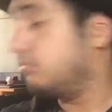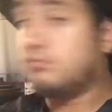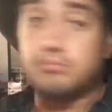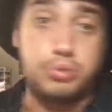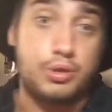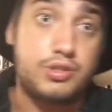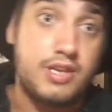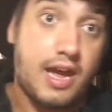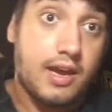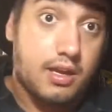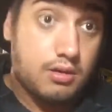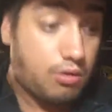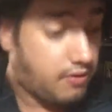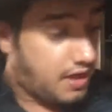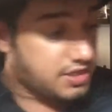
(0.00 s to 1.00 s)
blue tack
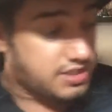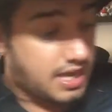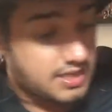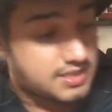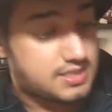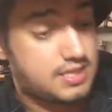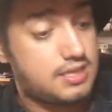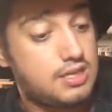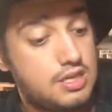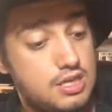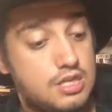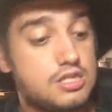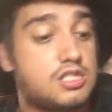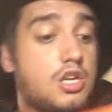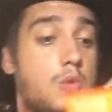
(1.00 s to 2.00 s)
and all that jazz.
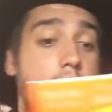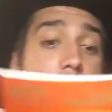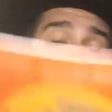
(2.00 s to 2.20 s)
So we